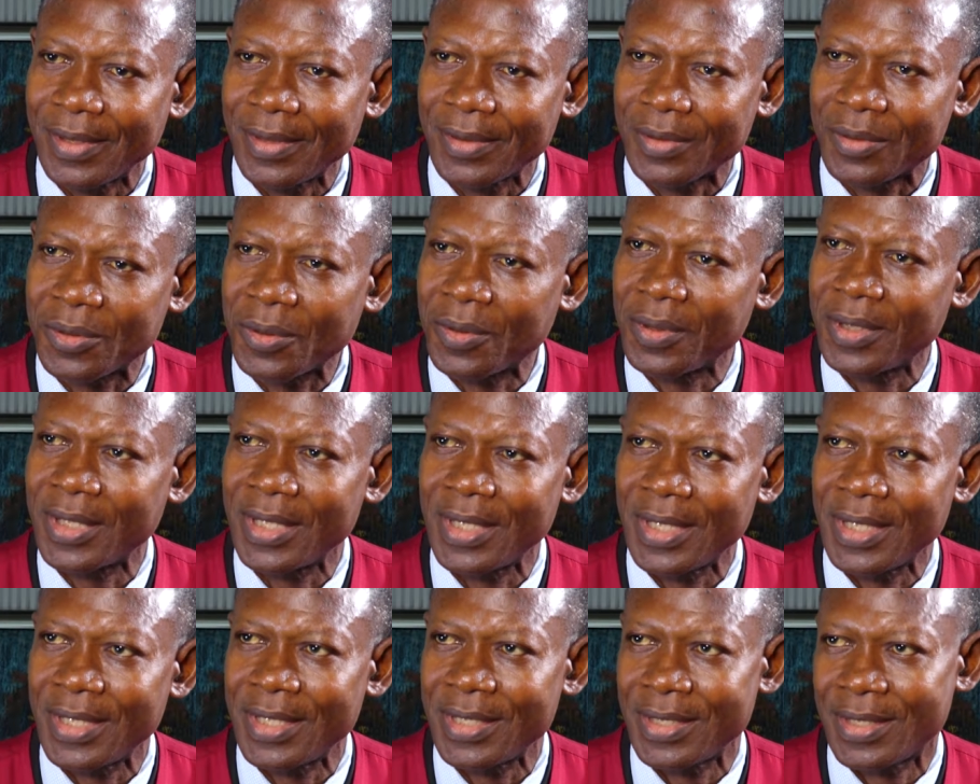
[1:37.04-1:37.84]
So
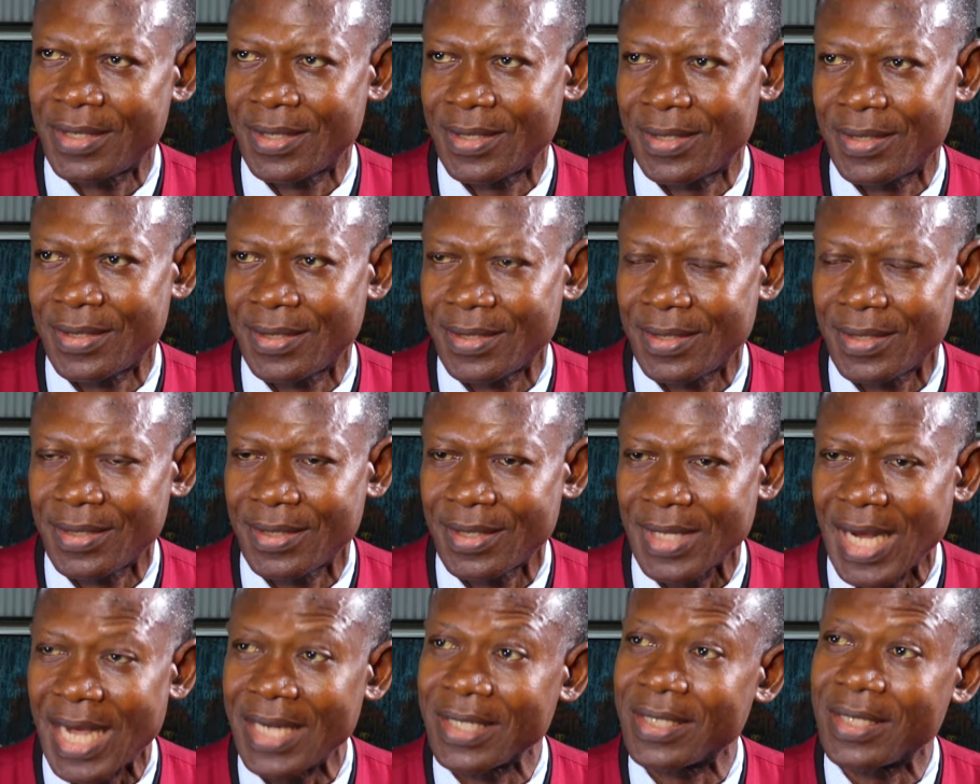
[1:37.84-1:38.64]
it
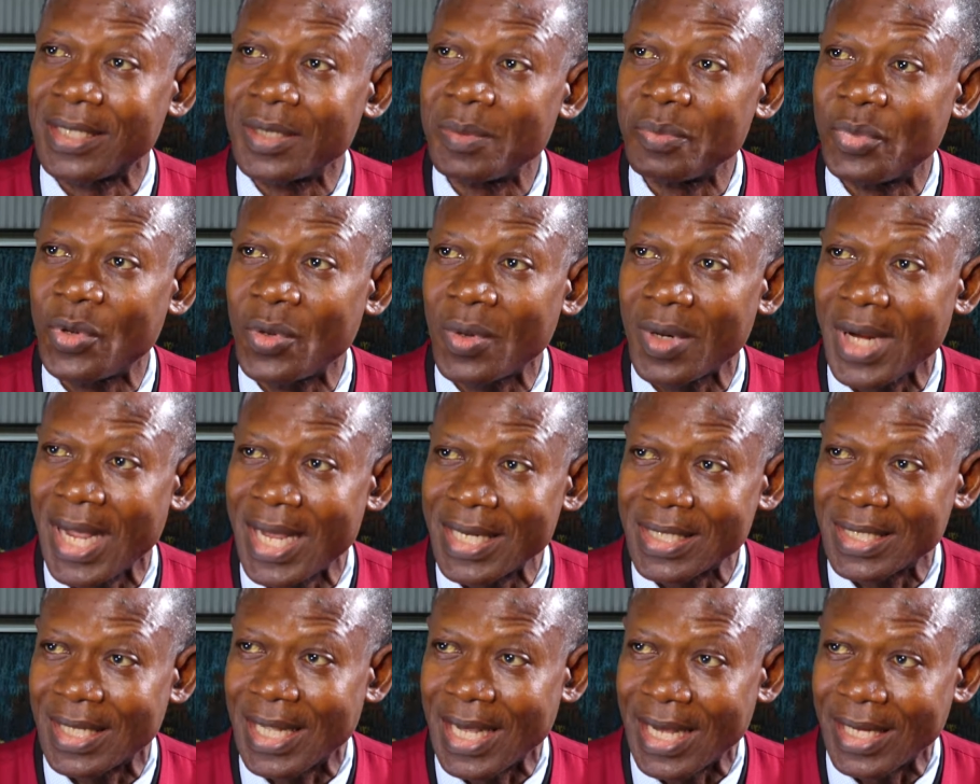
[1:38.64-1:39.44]
is as simple
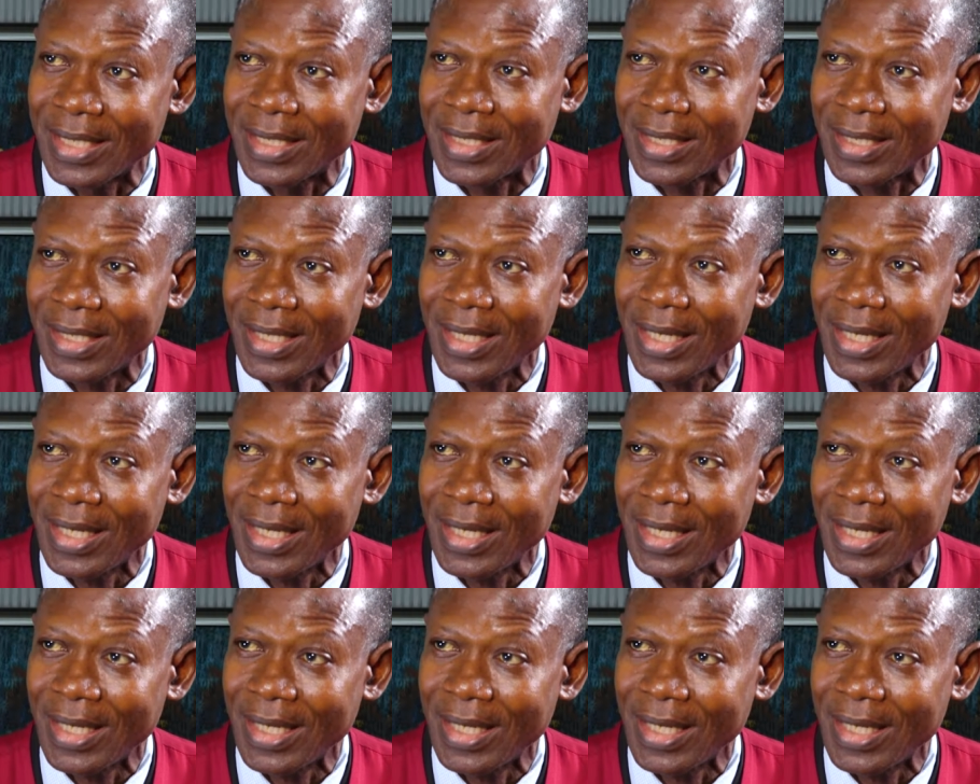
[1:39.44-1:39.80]
as that.